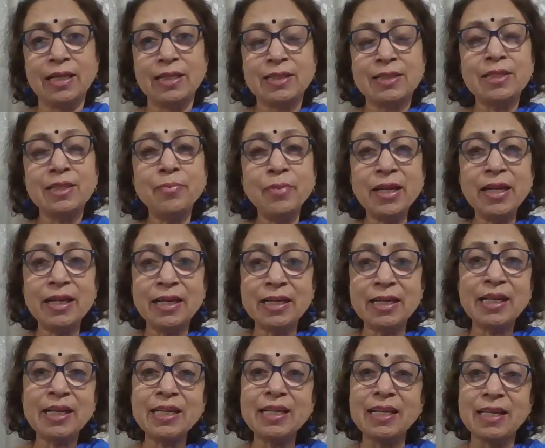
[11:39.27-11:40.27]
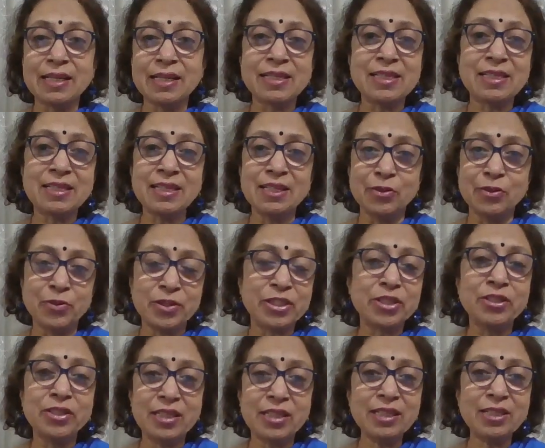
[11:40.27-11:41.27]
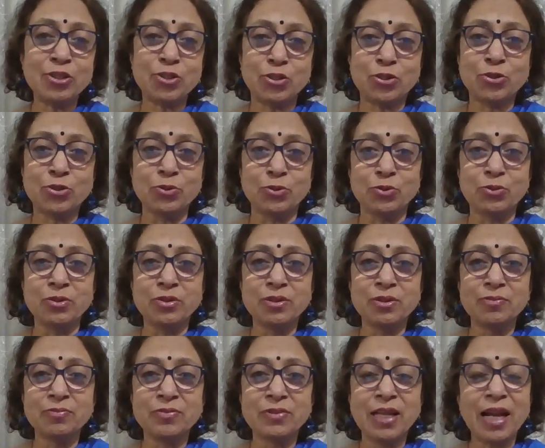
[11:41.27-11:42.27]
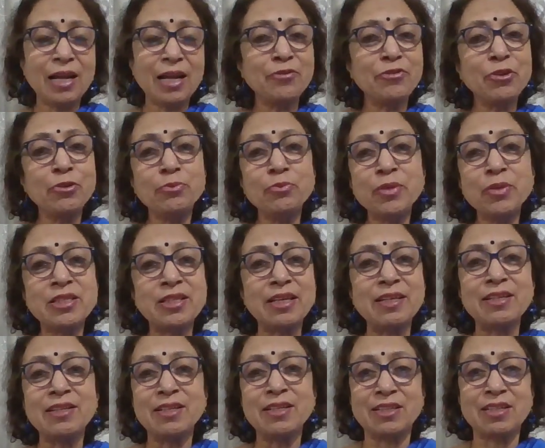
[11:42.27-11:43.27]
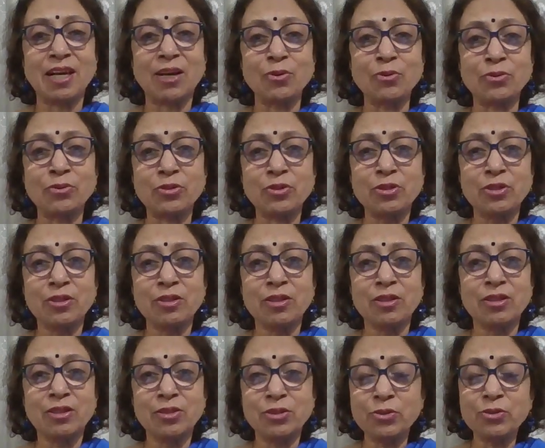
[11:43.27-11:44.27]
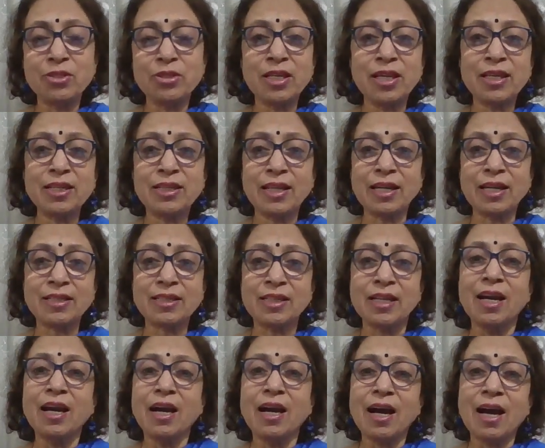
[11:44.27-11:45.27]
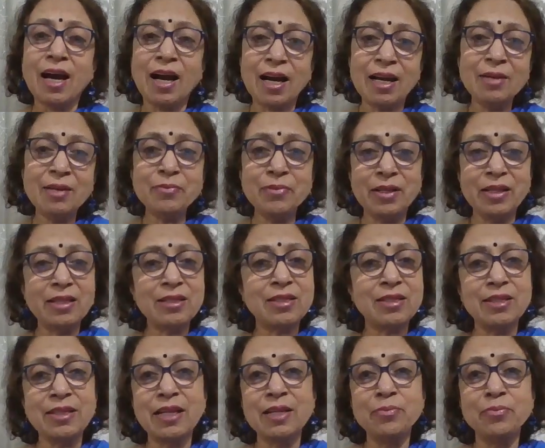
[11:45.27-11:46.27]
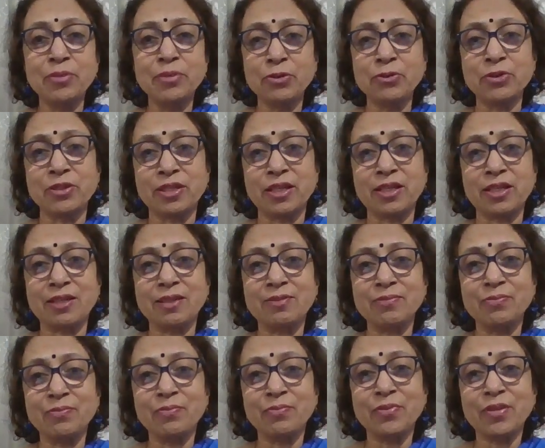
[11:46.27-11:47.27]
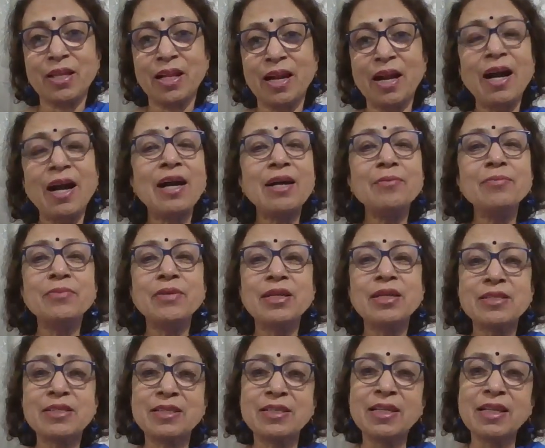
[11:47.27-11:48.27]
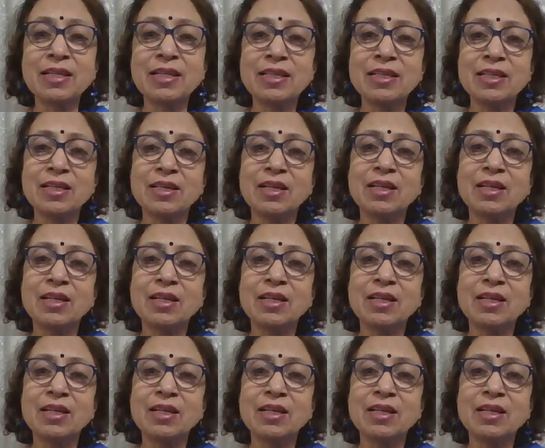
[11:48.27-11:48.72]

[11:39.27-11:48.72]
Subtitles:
Similarly, listen, which needs to, and you miss it out. You say that I'm listening music. I'm listening